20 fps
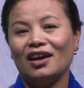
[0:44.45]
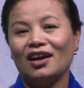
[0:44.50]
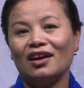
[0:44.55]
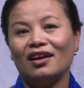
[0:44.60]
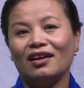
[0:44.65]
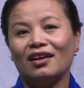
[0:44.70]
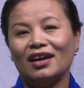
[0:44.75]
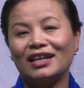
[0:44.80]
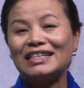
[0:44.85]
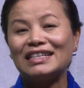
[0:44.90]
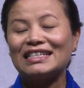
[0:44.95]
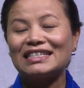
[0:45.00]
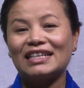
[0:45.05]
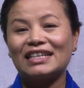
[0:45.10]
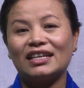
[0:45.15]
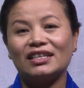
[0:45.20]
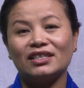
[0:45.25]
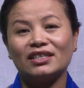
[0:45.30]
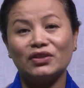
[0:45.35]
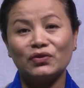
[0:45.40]

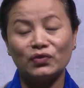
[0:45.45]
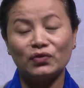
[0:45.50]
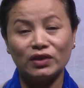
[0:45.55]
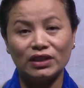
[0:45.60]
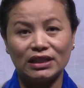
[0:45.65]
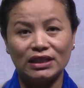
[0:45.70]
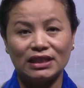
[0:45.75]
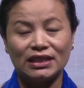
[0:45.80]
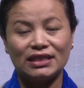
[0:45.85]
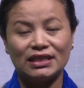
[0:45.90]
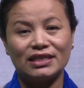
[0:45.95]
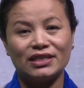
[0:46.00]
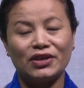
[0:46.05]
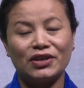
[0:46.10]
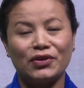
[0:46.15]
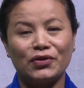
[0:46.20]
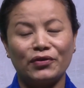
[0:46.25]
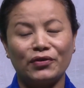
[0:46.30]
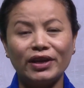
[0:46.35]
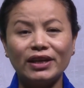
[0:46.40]
understanding words,
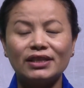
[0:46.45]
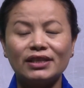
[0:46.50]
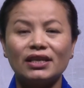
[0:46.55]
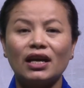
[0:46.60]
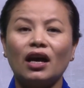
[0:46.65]
right?